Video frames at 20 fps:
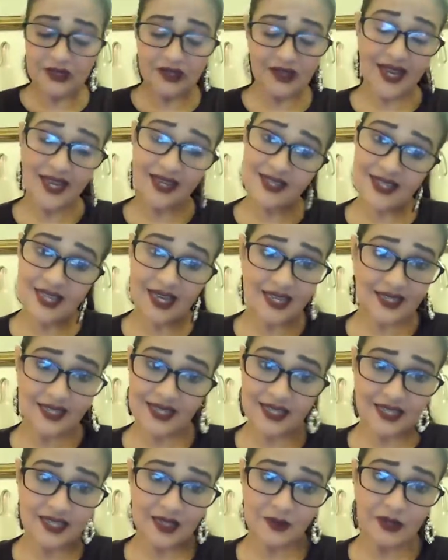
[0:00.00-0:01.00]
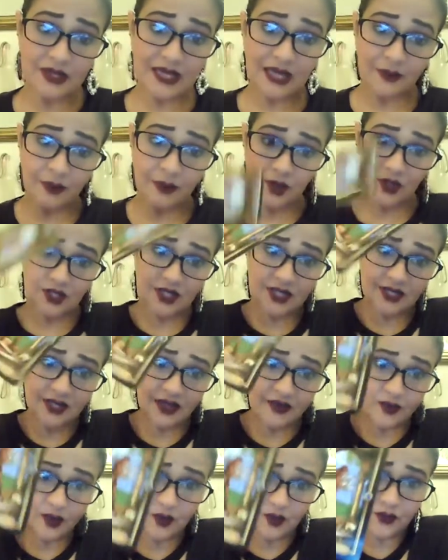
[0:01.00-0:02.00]
the next card tells me that because of
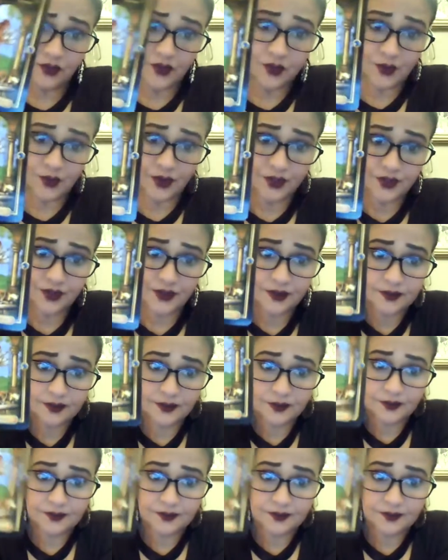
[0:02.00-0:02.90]
Seven of Swords.